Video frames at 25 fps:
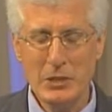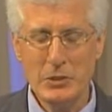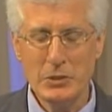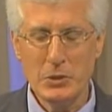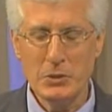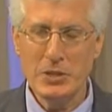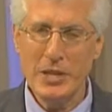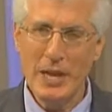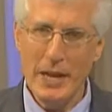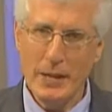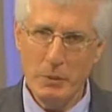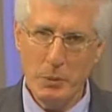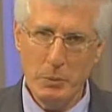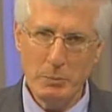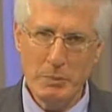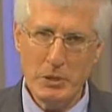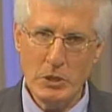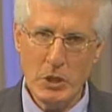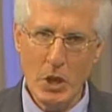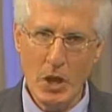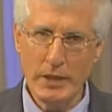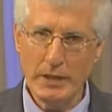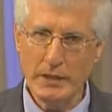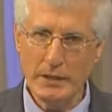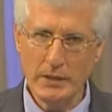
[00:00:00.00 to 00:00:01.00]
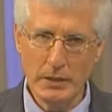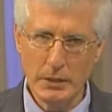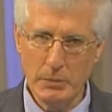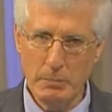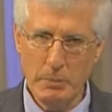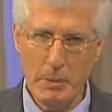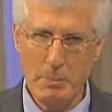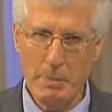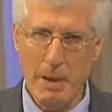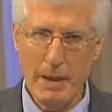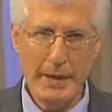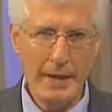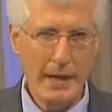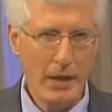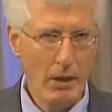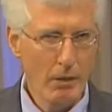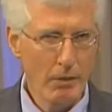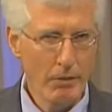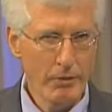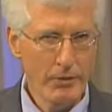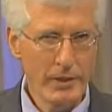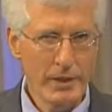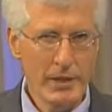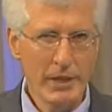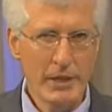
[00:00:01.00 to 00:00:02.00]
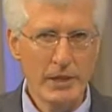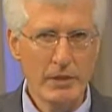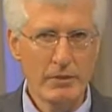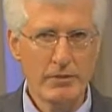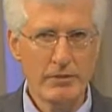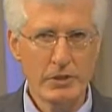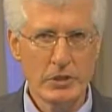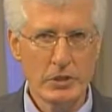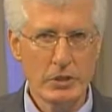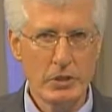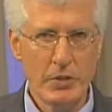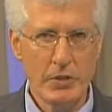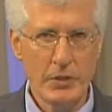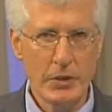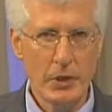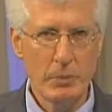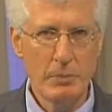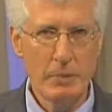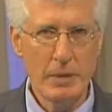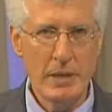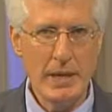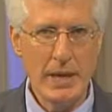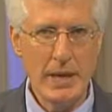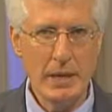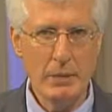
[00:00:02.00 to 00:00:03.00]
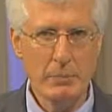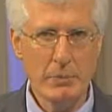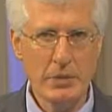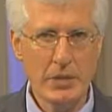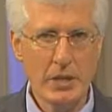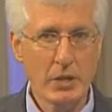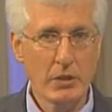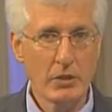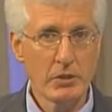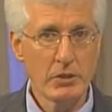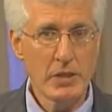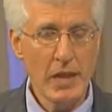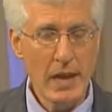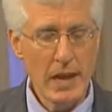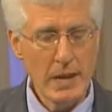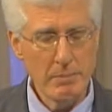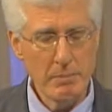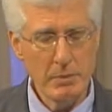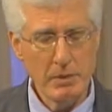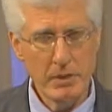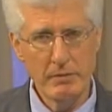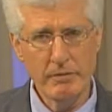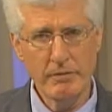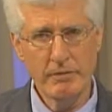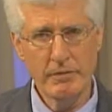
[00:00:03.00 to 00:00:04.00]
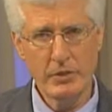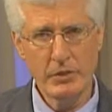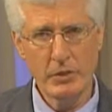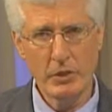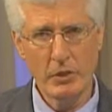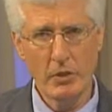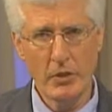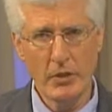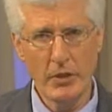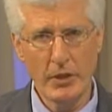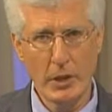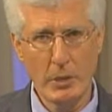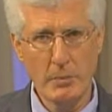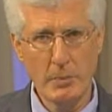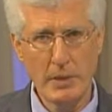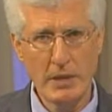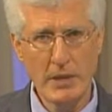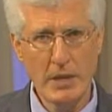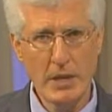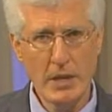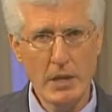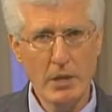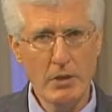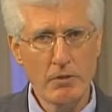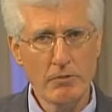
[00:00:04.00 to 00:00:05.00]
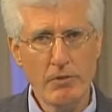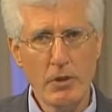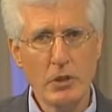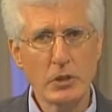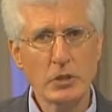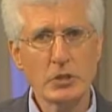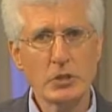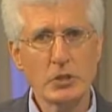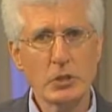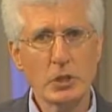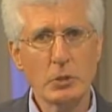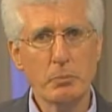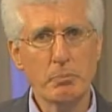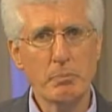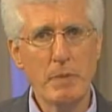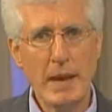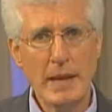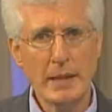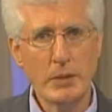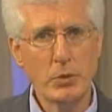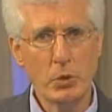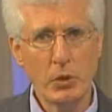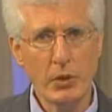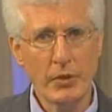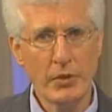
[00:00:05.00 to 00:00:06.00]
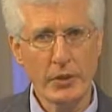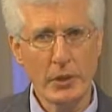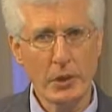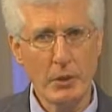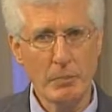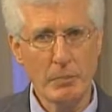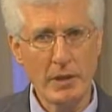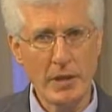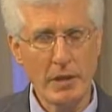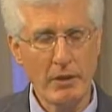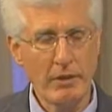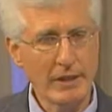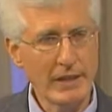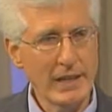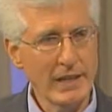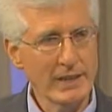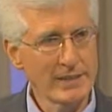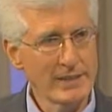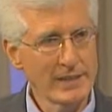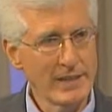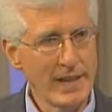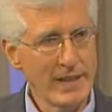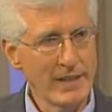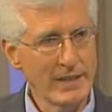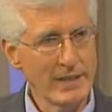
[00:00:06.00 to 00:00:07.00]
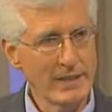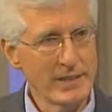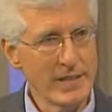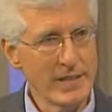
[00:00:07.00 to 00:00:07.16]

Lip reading: So tonight we'll be talking a little bit about health, physical therapy, and a particular type of physical therapy, functional manual therapy. Our guest tonight